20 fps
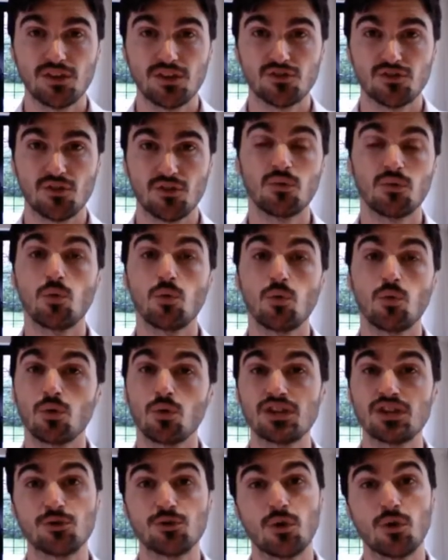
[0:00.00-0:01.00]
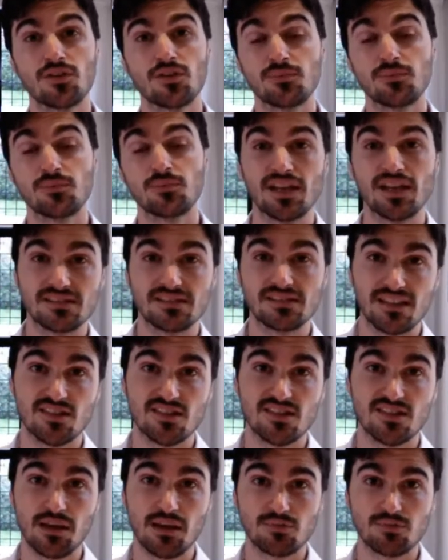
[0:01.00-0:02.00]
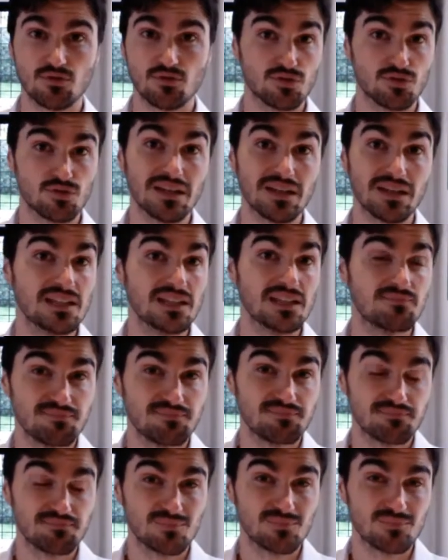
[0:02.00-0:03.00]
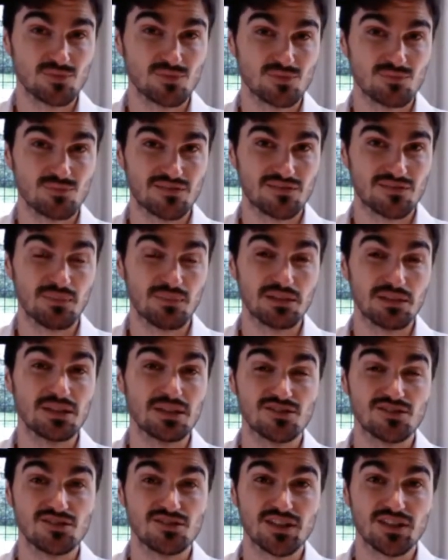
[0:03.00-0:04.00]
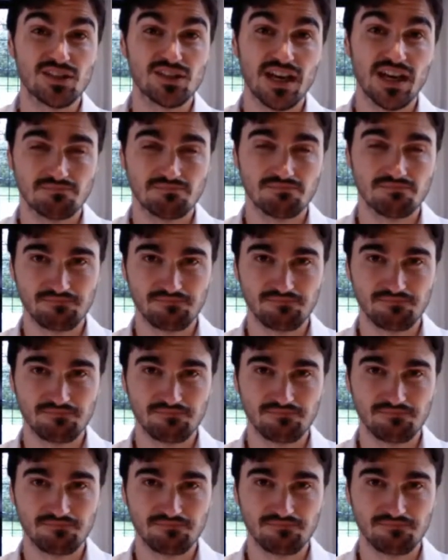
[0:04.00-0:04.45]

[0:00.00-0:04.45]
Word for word: So if someone walks in and you ask them to take 10 steps or as many as many meters as you can,